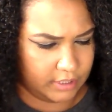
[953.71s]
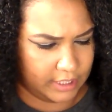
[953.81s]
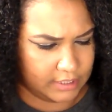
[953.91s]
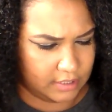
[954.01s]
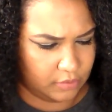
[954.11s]

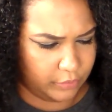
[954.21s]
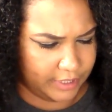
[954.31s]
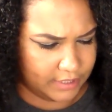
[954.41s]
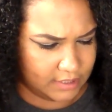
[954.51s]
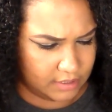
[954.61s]
Days of the
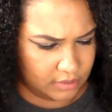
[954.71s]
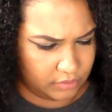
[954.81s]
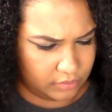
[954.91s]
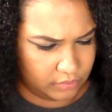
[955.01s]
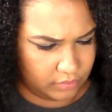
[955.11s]
weeks
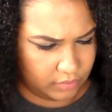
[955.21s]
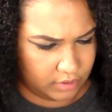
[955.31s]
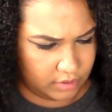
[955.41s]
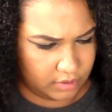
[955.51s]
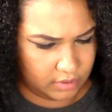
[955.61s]
to
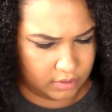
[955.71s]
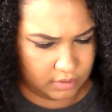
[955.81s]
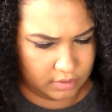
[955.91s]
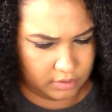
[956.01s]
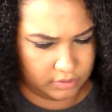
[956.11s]

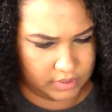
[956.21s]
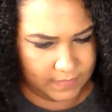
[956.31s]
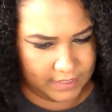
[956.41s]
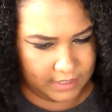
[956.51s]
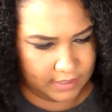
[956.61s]
do
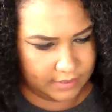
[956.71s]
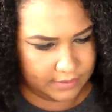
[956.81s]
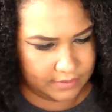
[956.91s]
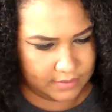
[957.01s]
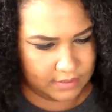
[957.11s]

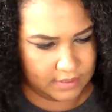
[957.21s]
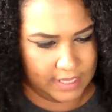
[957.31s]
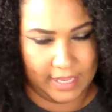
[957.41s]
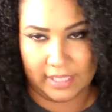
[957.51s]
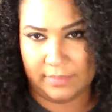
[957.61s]
spells.
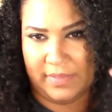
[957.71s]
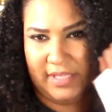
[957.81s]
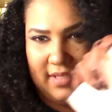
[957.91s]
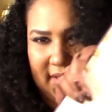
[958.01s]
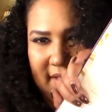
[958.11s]
The
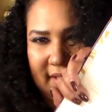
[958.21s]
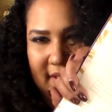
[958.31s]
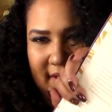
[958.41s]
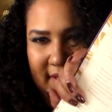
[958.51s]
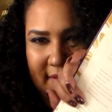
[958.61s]
elements.